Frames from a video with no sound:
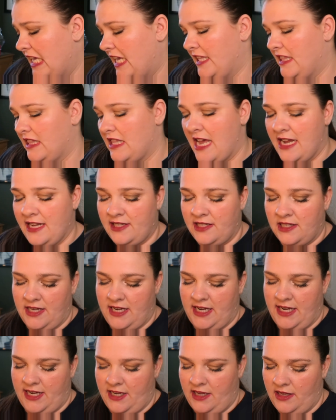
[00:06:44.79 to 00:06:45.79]
And
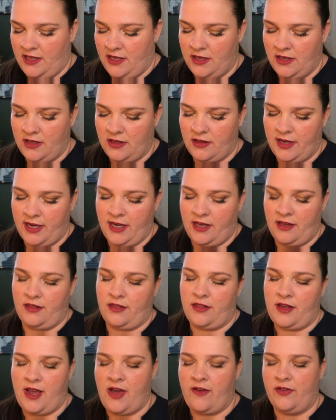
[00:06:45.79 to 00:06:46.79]
lastly,
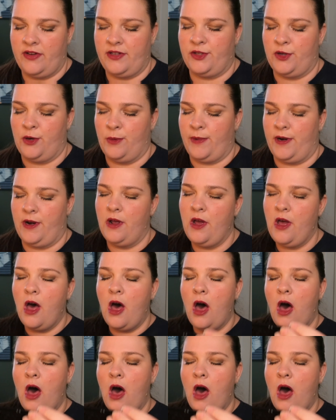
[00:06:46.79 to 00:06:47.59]
like the heavens open,